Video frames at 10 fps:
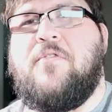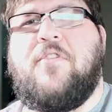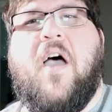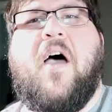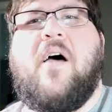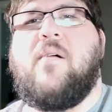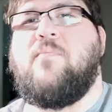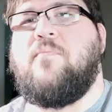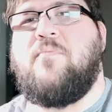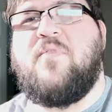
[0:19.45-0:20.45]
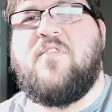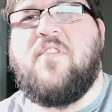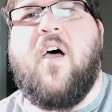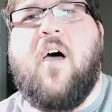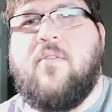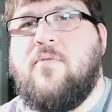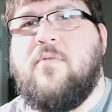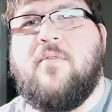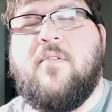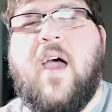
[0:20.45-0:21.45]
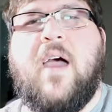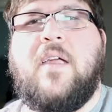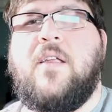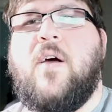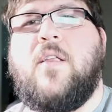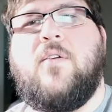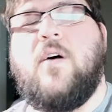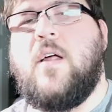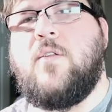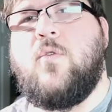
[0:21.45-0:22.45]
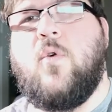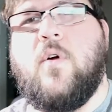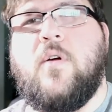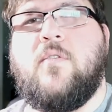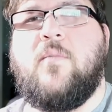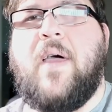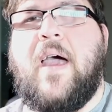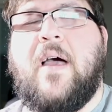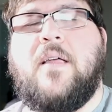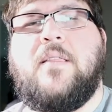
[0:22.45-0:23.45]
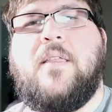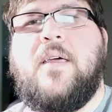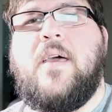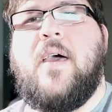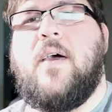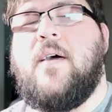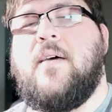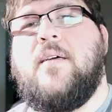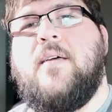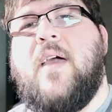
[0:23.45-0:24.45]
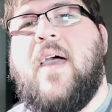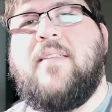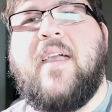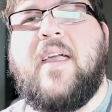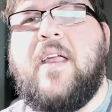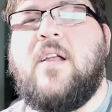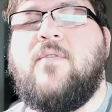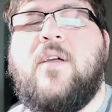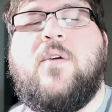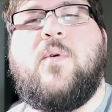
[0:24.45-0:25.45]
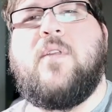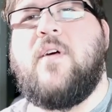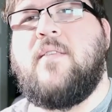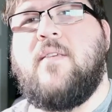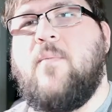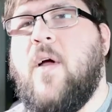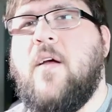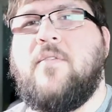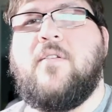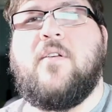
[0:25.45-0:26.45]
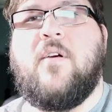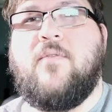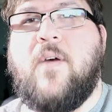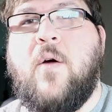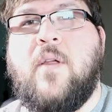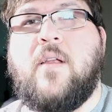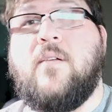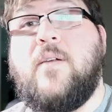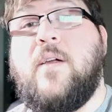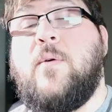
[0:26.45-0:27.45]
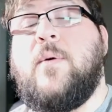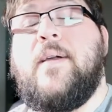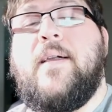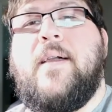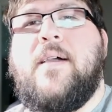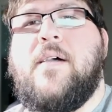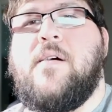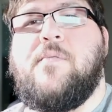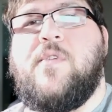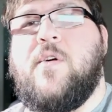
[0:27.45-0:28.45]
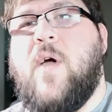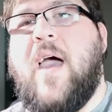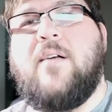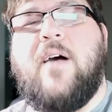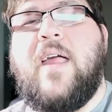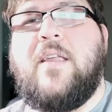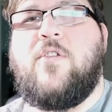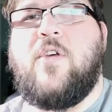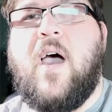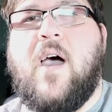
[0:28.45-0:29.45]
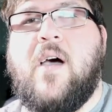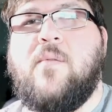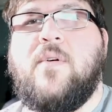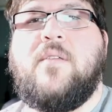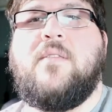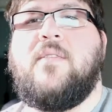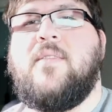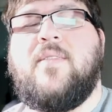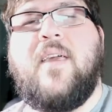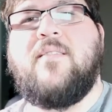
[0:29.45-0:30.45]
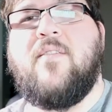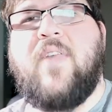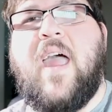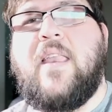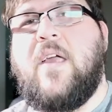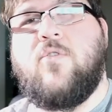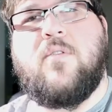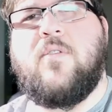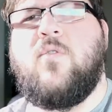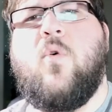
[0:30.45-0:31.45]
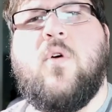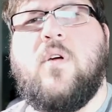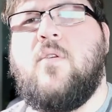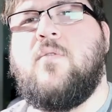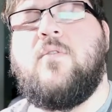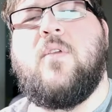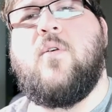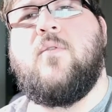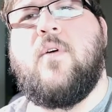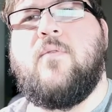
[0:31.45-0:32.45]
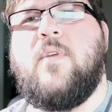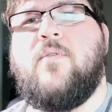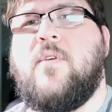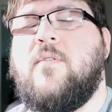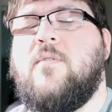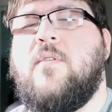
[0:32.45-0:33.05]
job stuff, right? I do a lot of tutorials about how to take an interview, whether it's in person or a phone interview, how to land a job, things of that nature, and tutorials, of different